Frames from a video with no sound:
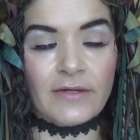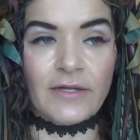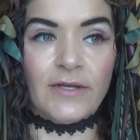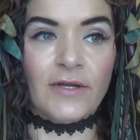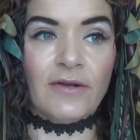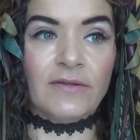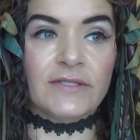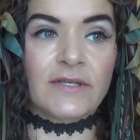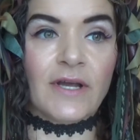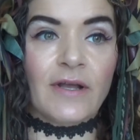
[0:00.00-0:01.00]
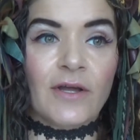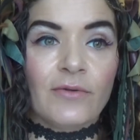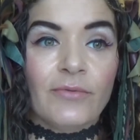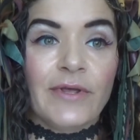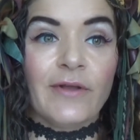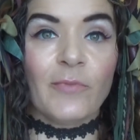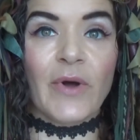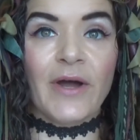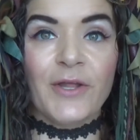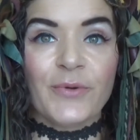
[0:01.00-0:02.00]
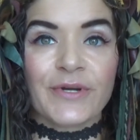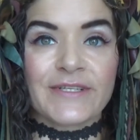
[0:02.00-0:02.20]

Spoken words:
This guy got a real body work